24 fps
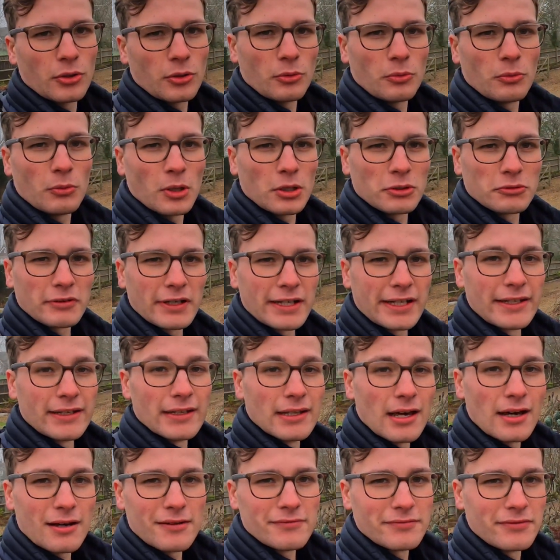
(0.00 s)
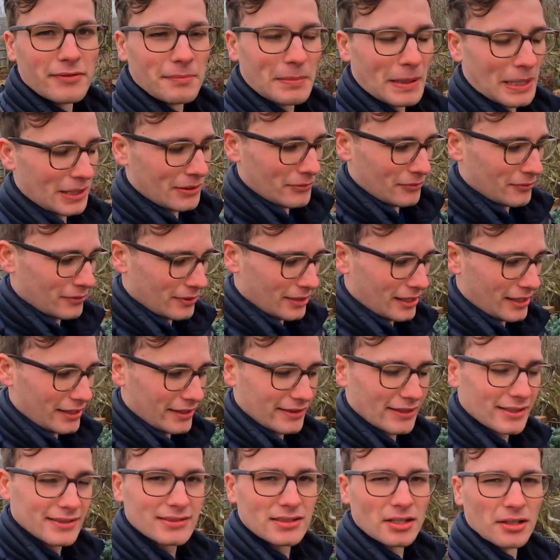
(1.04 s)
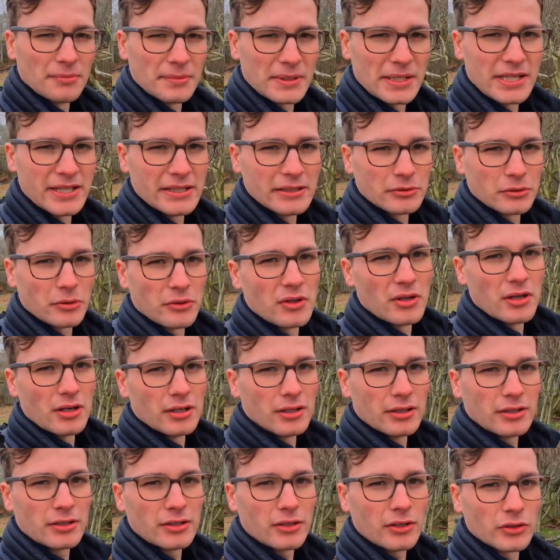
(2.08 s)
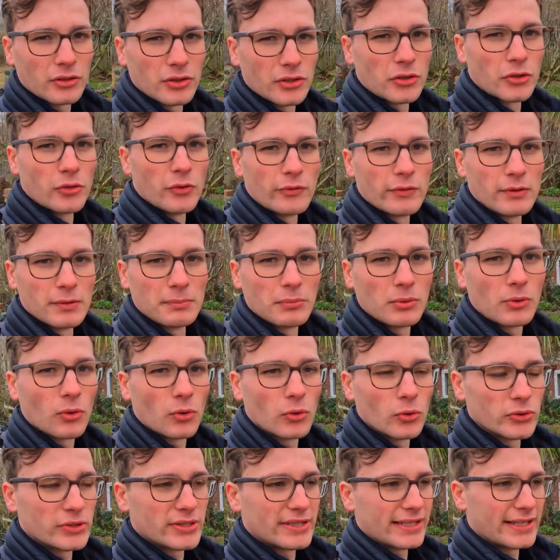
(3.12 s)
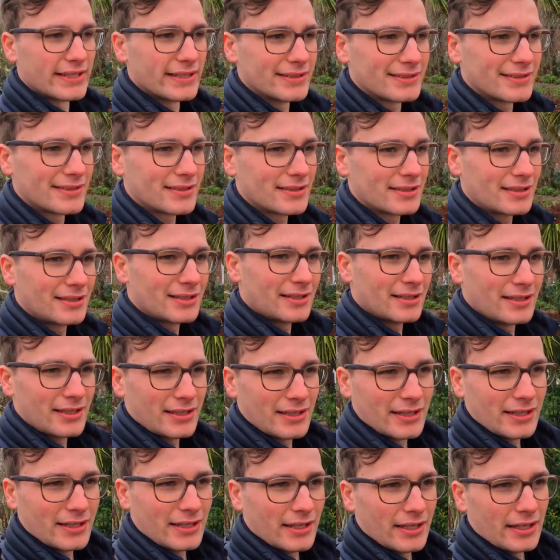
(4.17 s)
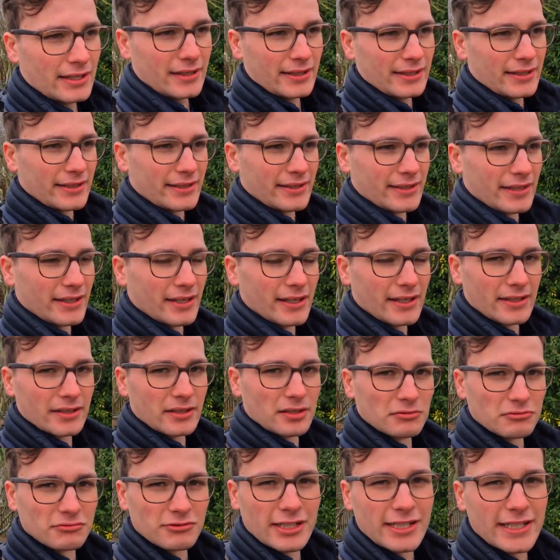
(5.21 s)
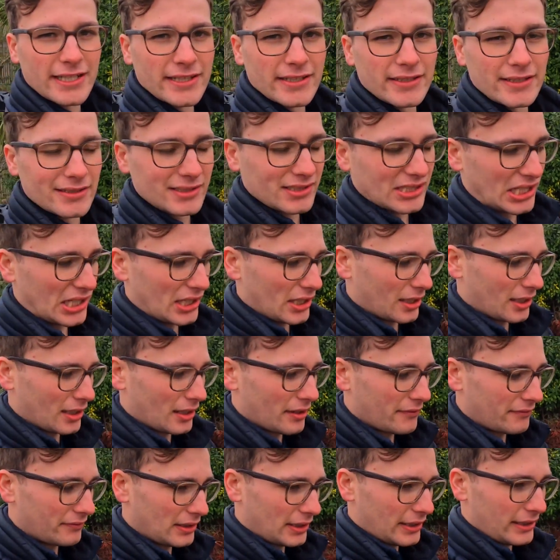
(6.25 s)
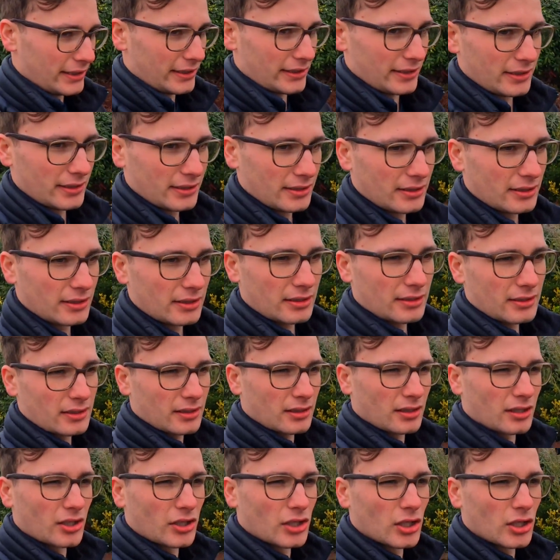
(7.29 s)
What I really love about this time of year on the Norfolk Broads is the reeds turn a lovely kind of